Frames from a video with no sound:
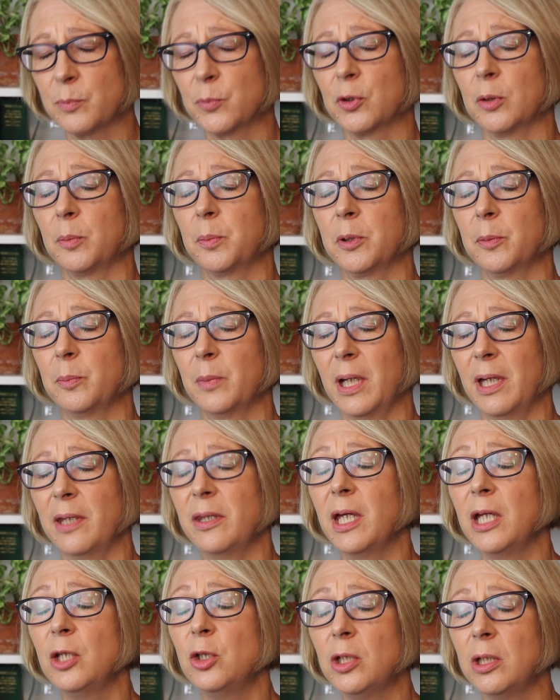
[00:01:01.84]
problem, and
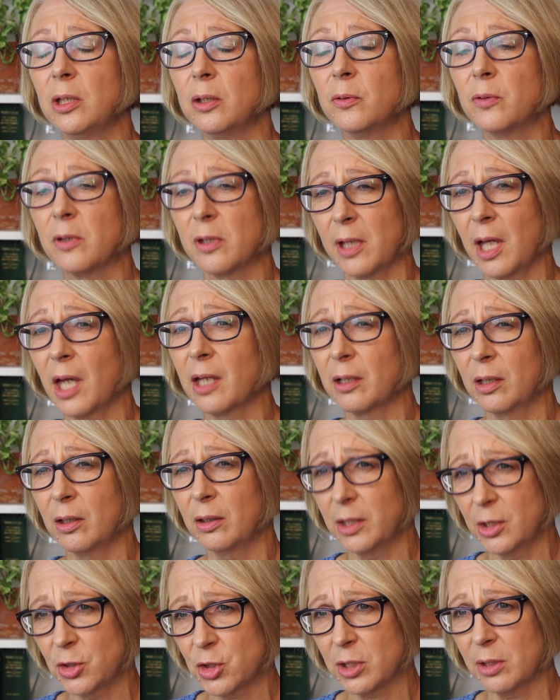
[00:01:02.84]
they knew that they had a
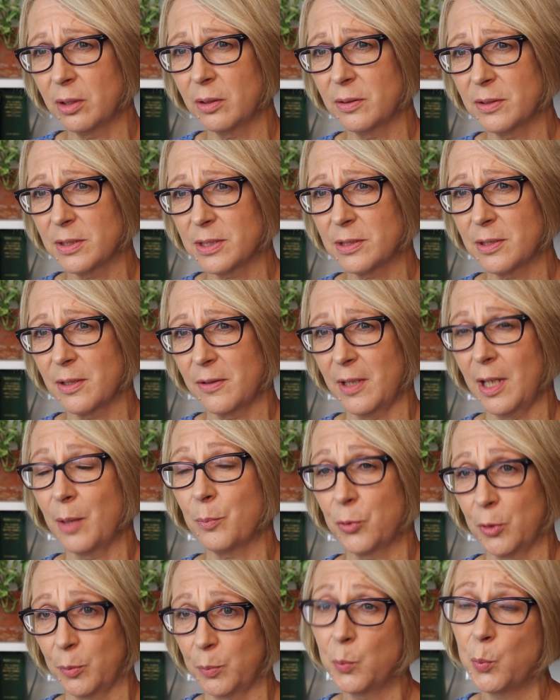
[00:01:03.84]
high chance that
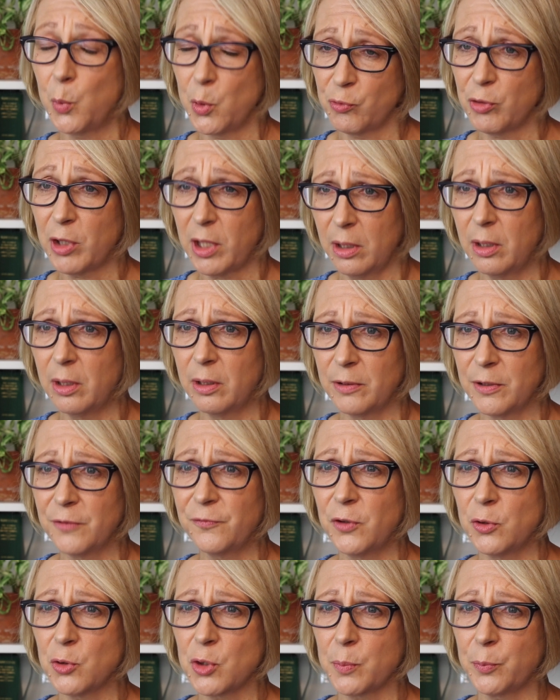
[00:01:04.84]
that problem would recur in a
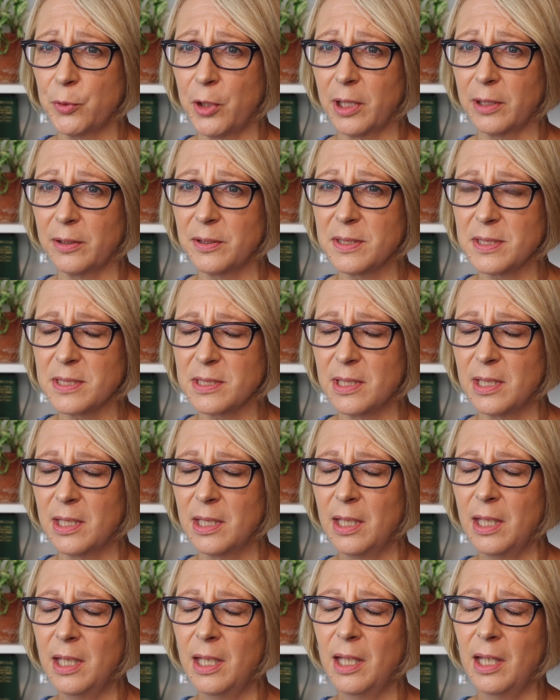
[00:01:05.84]
future pregnancy.
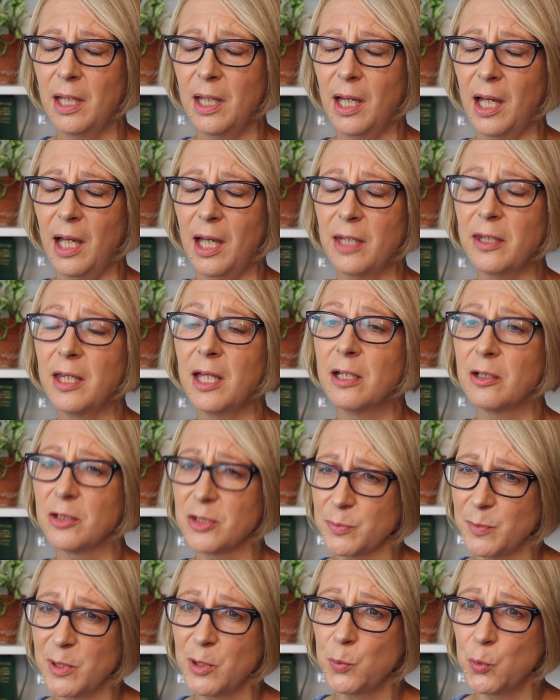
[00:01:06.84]
And they
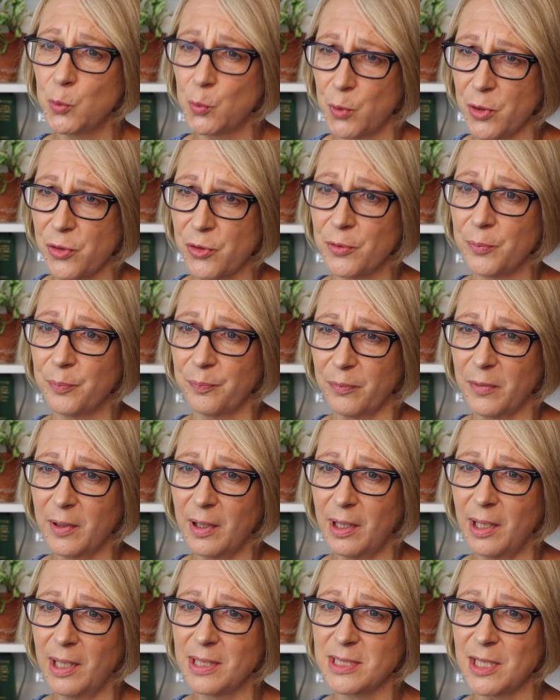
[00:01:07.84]
asked me to walk with them
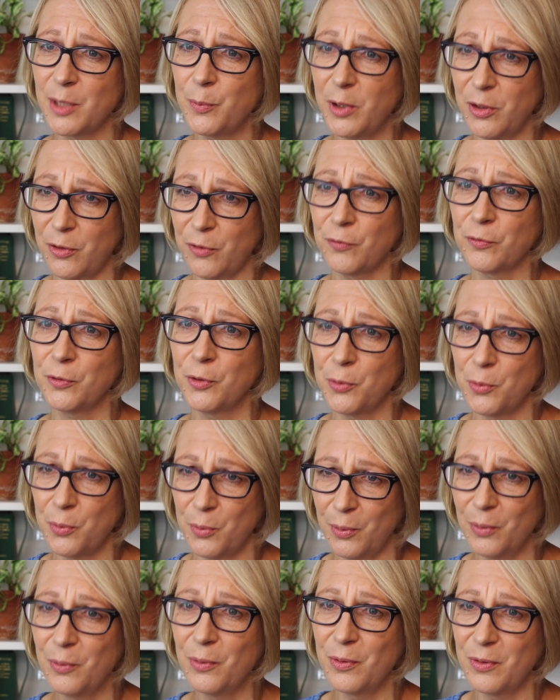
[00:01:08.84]
as they went
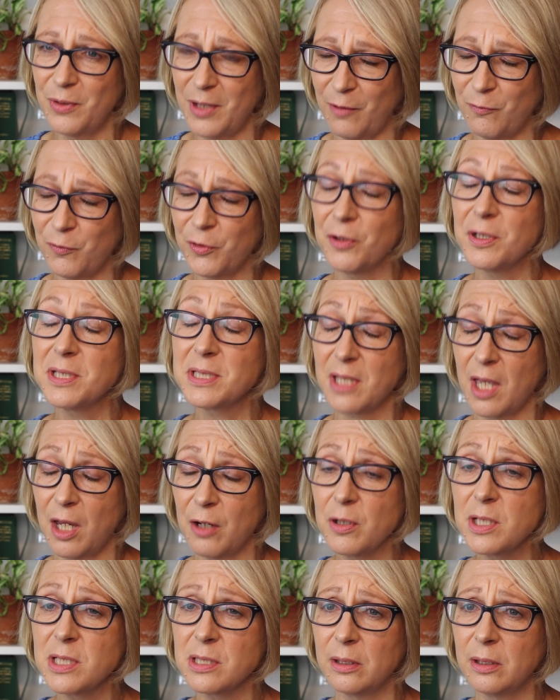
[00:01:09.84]
through that very
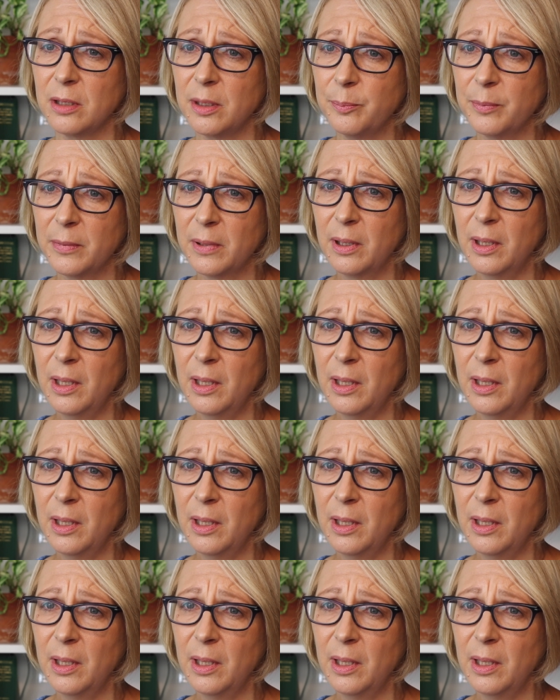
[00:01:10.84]
scary time.